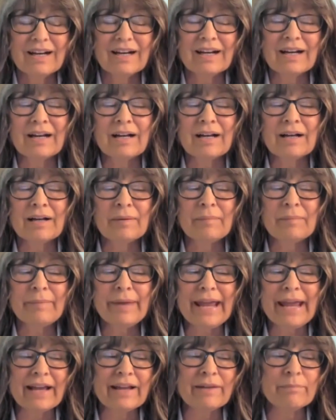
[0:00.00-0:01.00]

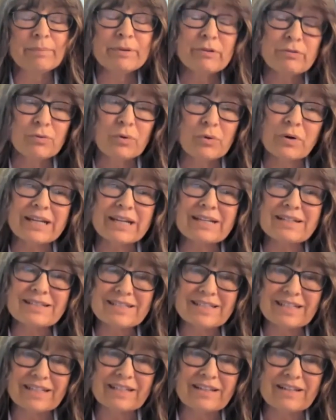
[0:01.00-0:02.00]
And before he
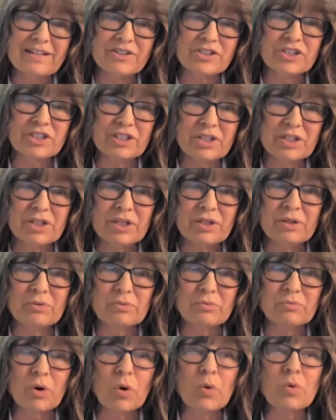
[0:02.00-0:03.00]
did, she
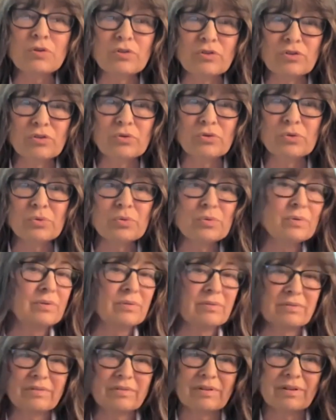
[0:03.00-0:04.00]
wrote to
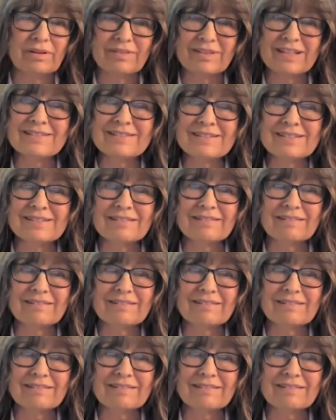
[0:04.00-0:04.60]
these